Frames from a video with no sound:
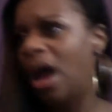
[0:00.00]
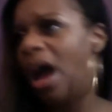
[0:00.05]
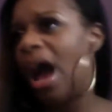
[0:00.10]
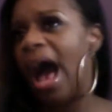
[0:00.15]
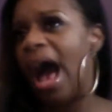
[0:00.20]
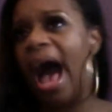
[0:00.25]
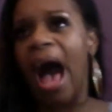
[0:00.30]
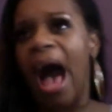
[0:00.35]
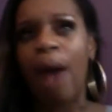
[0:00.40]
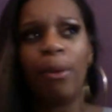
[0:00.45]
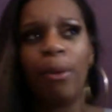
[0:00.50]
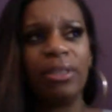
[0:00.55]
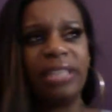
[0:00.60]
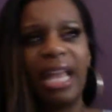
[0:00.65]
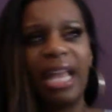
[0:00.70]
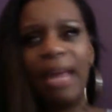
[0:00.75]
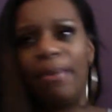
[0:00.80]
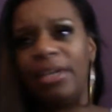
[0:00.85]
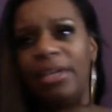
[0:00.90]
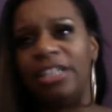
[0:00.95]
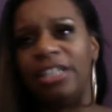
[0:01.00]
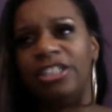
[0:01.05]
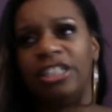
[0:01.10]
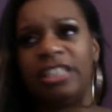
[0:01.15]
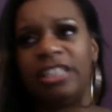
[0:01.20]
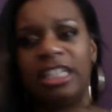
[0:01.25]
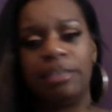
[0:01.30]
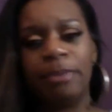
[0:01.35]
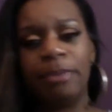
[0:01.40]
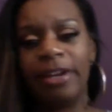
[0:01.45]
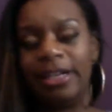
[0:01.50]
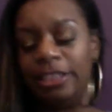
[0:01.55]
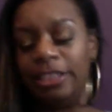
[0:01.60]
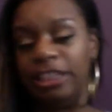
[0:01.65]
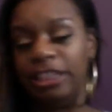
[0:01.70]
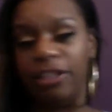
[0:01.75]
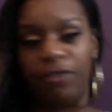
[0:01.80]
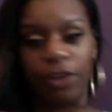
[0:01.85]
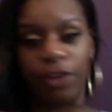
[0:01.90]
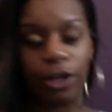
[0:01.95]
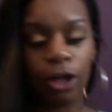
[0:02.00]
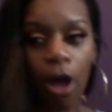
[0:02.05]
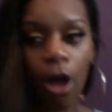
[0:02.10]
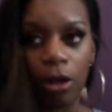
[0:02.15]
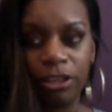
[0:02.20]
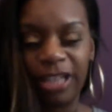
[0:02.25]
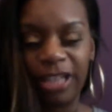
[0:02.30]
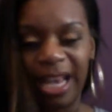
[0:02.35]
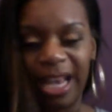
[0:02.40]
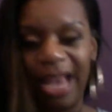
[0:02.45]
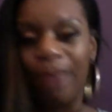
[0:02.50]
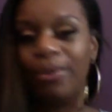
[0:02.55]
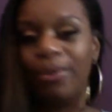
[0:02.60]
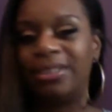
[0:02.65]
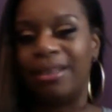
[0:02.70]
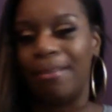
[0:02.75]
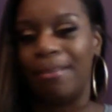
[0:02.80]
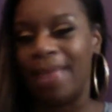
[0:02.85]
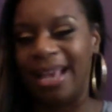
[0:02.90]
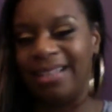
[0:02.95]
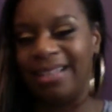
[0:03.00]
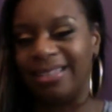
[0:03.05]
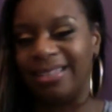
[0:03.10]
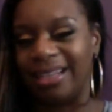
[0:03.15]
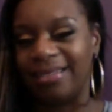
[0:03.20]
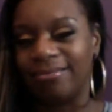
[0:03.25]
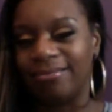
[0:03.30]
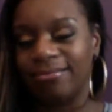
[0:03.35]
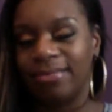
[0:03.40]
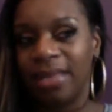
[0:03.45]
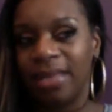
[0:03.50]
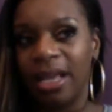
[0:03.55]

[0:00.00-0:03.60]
I was able to just experience different culture. It was amazing.